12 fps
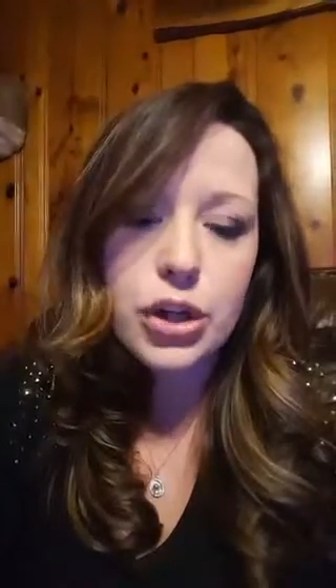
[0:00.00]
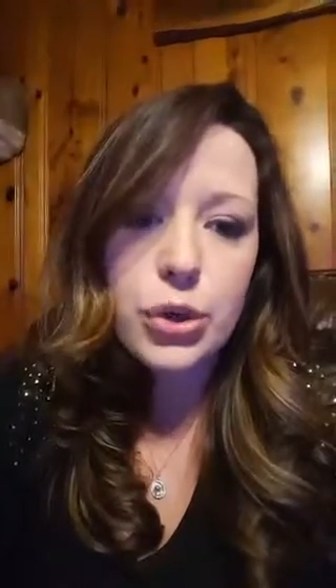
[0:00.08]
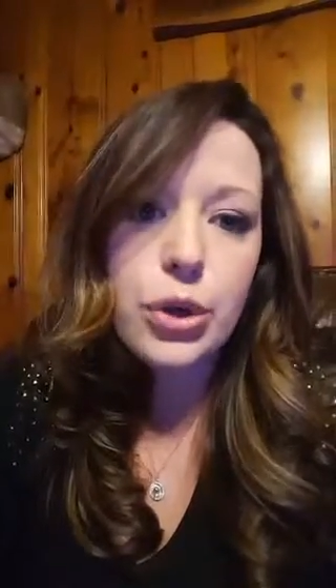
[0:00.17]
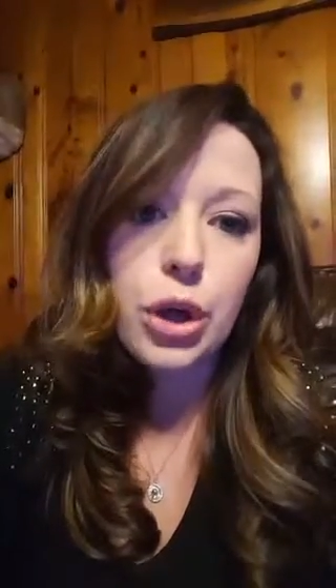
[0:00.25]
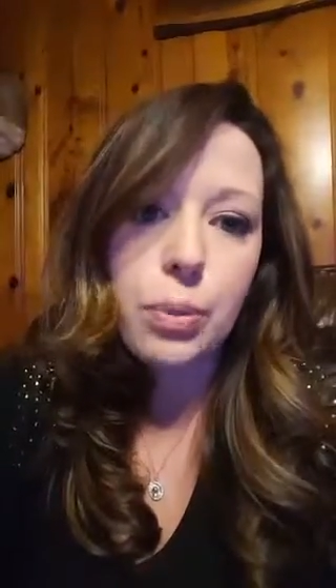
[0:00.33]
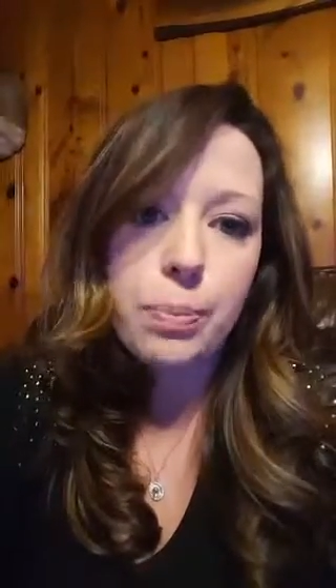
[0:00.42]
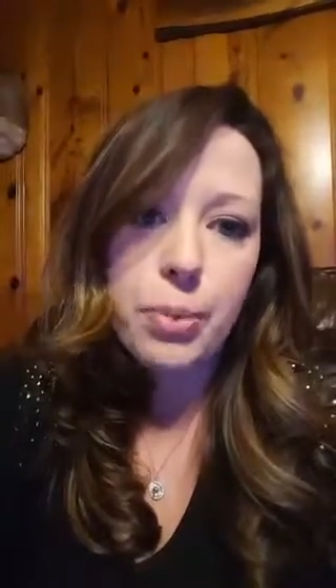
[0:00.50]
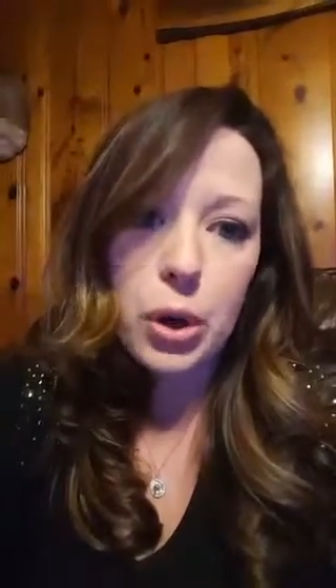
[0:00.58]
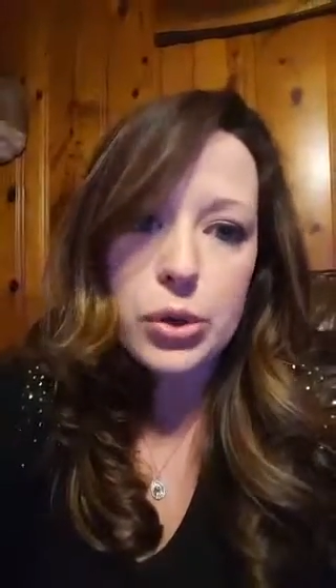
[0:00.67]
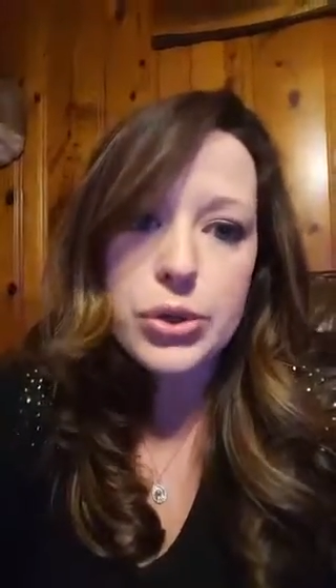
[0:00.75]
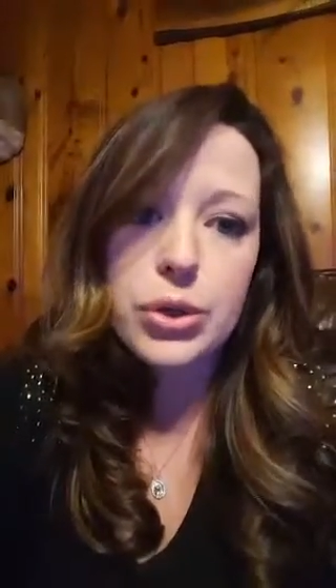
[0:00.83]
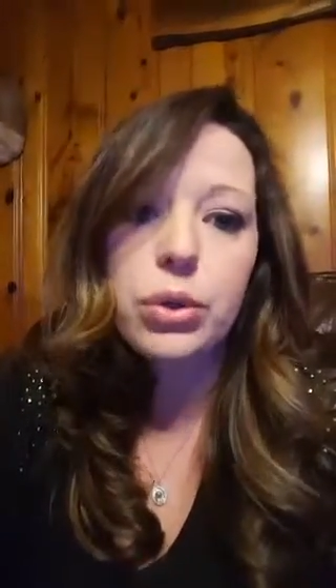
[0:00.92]
to your
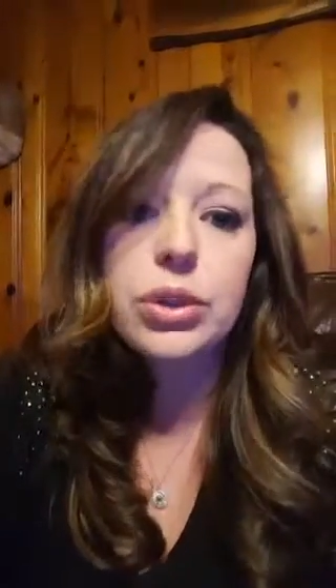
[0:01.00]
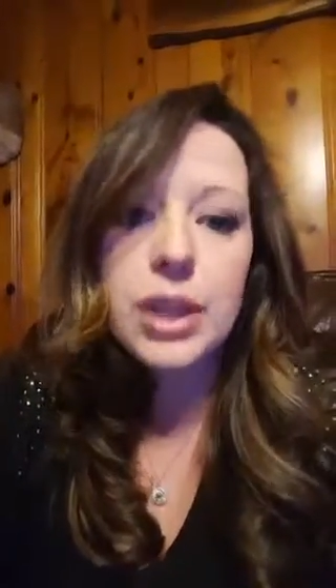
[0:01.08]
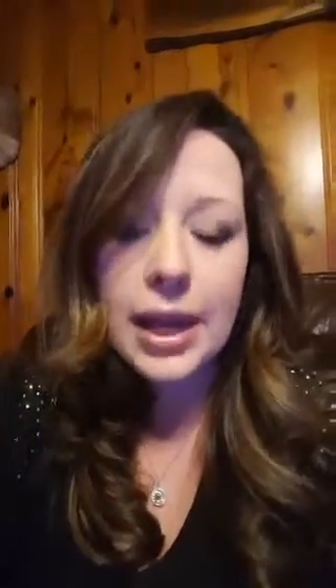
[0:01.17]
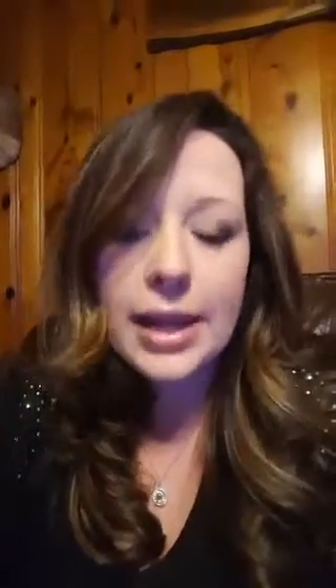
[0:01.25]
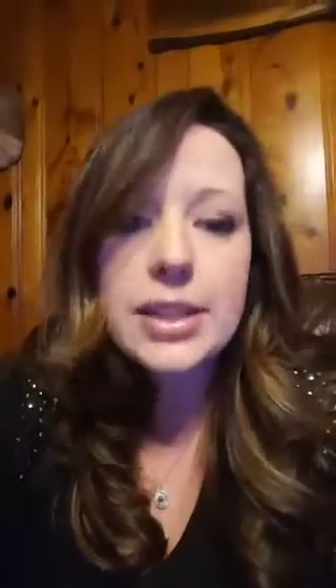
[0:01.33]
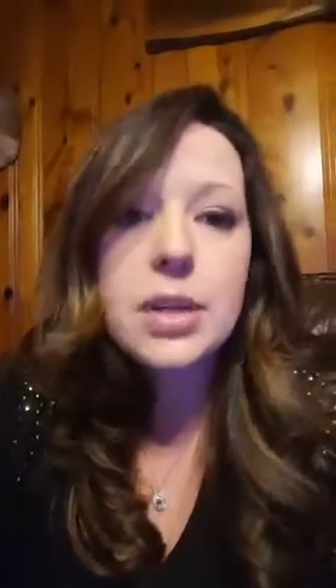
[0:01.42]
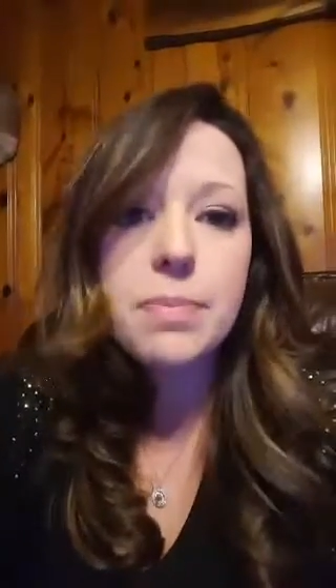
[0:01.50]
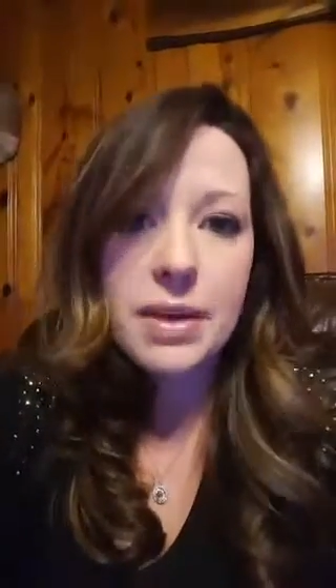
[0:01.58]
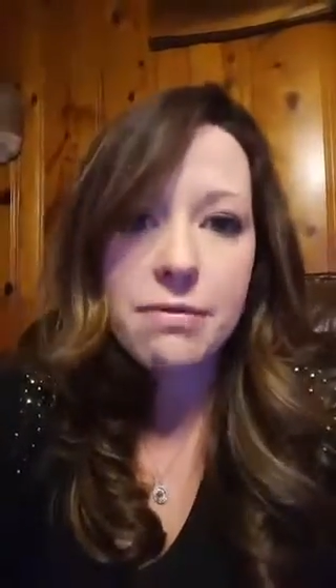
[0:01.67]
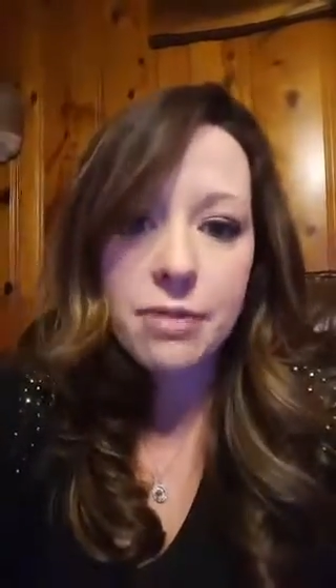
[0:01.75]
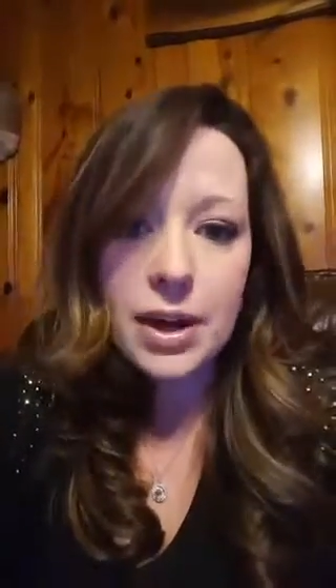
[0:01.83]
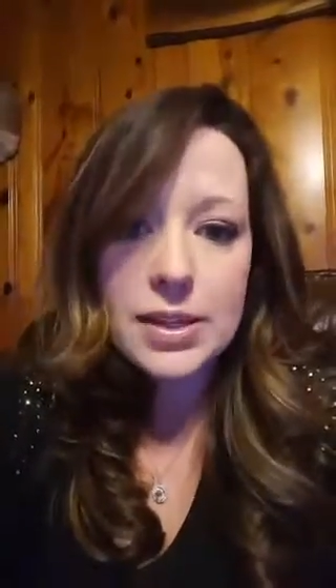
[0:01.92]
personal type to
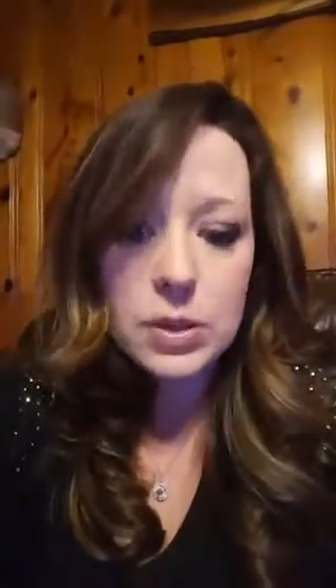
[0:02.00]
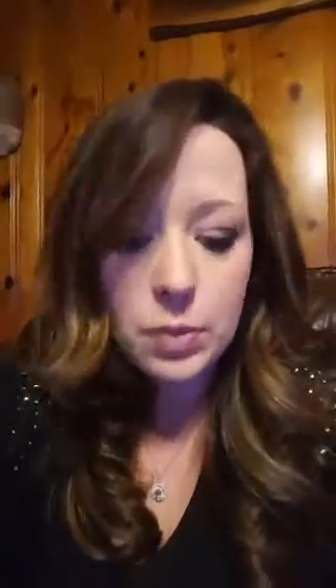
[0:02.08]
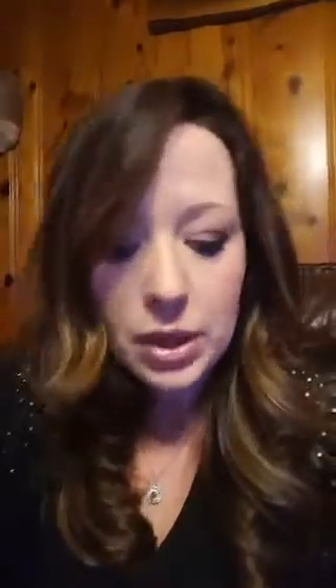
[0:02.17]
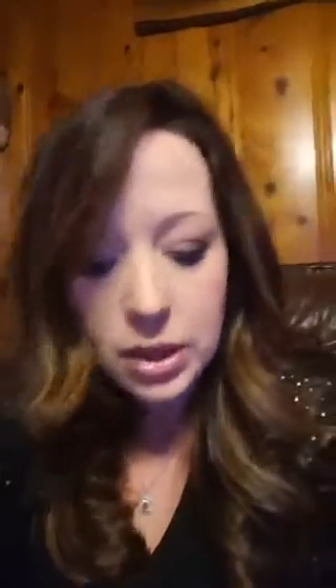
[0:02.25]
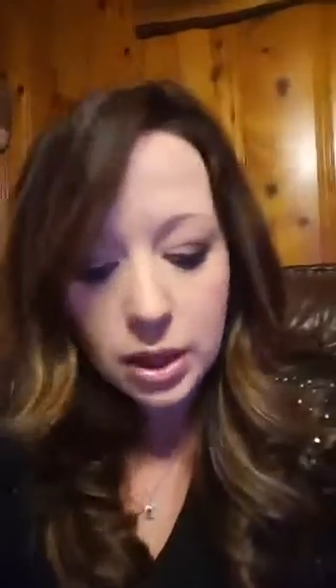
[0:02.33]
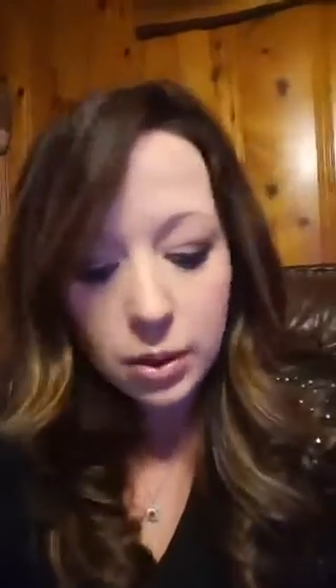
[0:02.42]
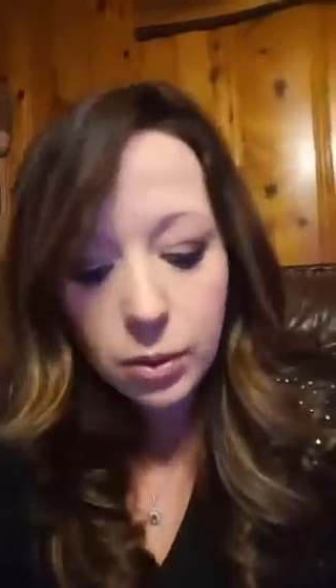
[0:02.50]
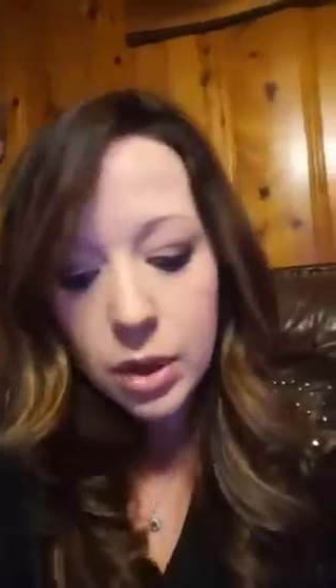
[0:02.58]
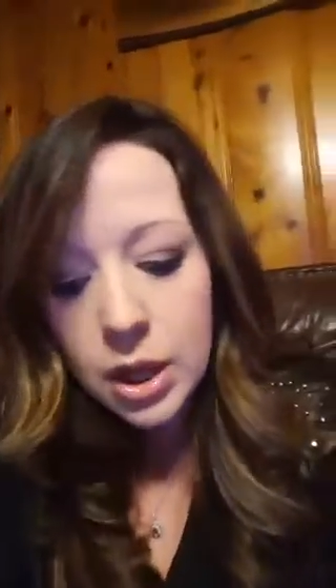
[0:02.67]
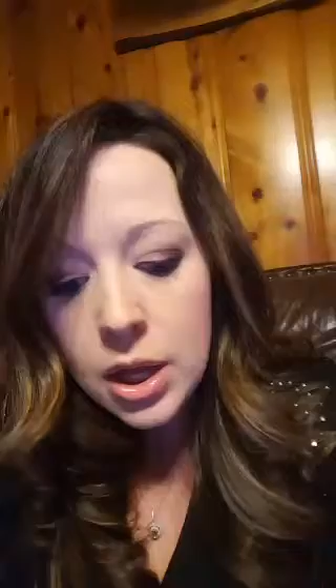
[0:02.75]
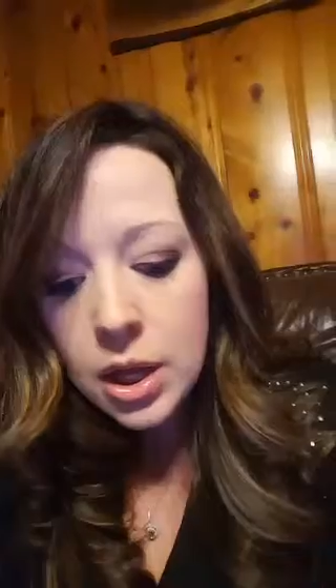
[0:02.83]
be friends with you.